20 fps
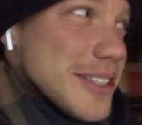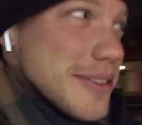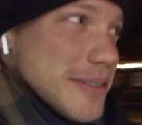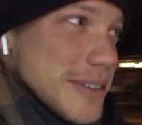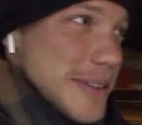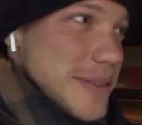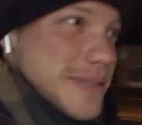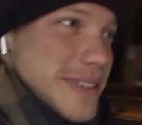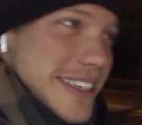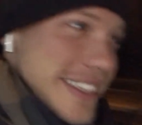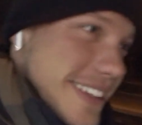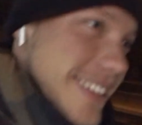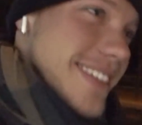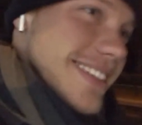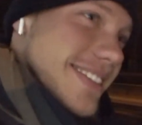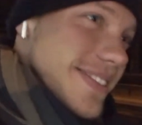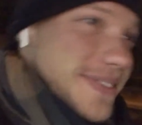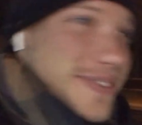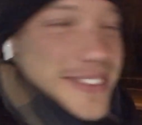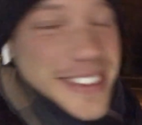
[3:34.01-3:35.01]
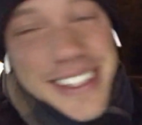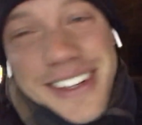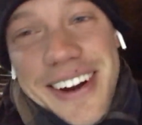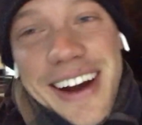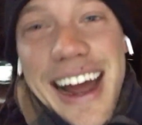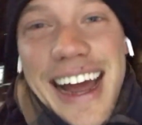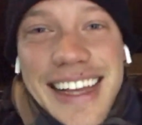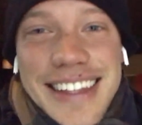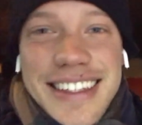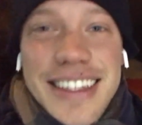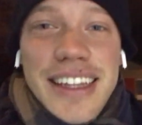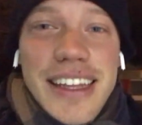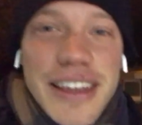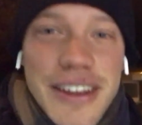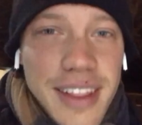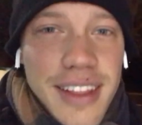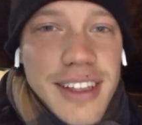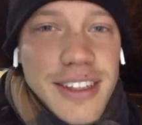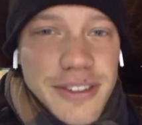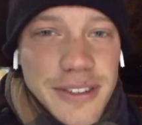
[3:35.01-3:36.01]
to me. But, you know, I had to
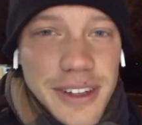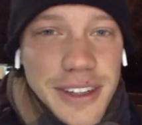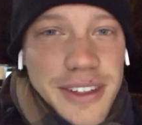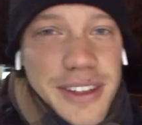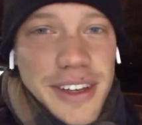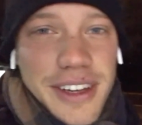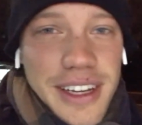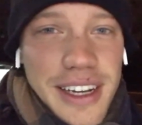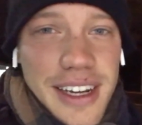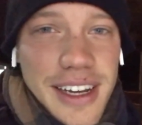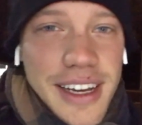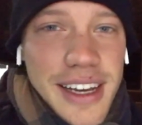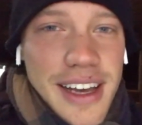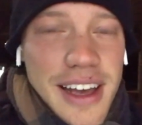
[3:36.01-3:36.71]
leave. This felt good.